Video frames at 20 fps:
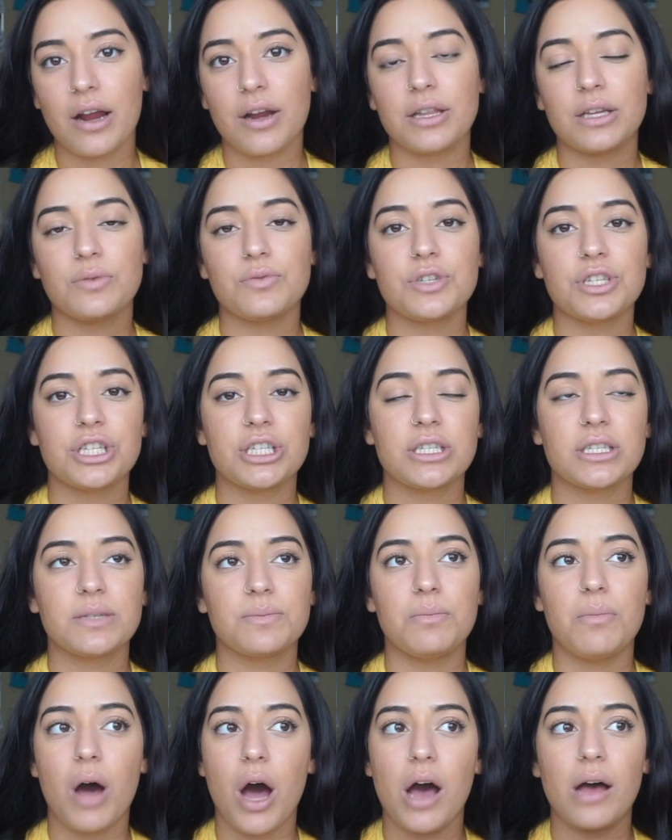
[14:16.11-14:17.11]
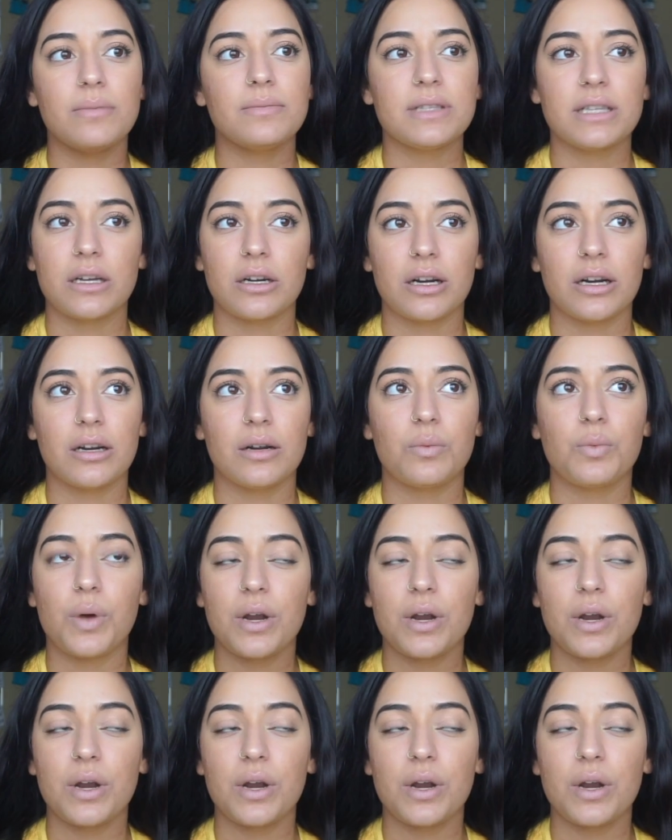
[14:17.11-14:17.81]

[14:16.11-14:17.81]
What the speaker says: and there was just moms that are,